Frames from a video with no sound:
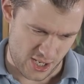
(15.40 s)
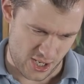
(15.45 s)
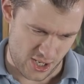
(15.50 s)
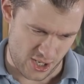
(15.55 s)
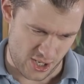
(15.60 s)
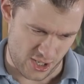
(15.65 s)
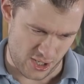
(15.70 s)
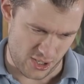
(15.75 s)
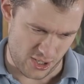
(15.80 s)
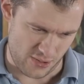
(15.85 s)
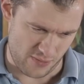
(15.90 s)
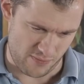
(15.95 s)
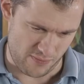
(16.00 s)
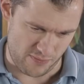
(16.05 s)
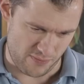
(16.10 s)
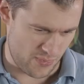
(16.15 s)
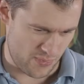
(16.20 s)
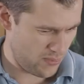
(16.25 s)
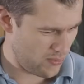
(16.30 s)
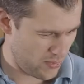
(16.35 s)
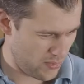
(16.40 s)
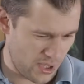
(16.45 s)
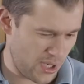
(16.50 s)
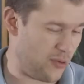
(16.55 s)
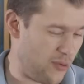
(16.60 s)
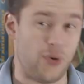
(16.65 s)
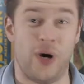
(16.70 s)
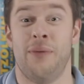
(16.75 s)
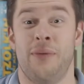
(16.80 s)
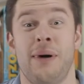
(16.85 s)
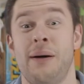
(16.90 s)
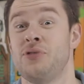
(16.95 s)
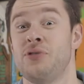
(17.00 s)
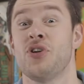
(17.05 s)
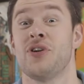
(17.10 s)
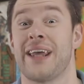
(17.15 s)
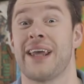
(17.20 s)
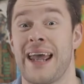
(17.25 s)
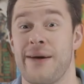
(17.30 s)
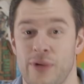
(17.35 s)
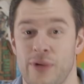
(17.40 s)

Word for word: Uh, ah, well, I'm sure the game